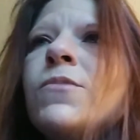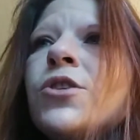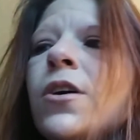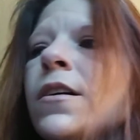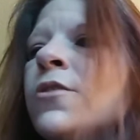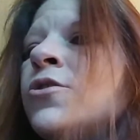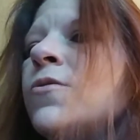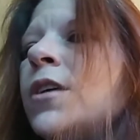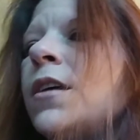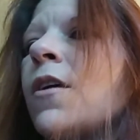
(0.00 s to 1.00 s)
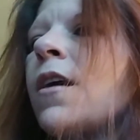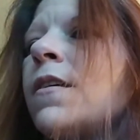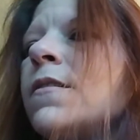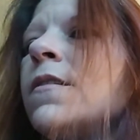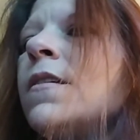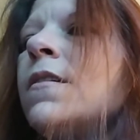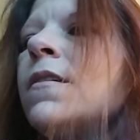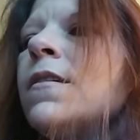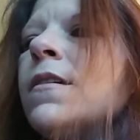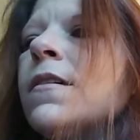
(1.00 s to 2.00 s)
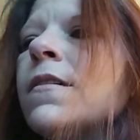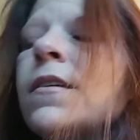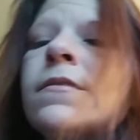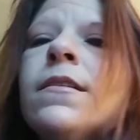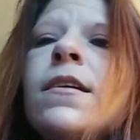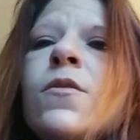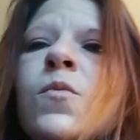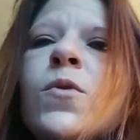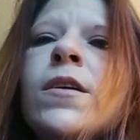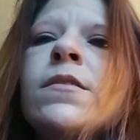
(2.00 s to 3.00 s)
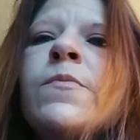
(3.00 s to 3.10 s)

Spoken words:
Chuck and Judy got custody of the boys,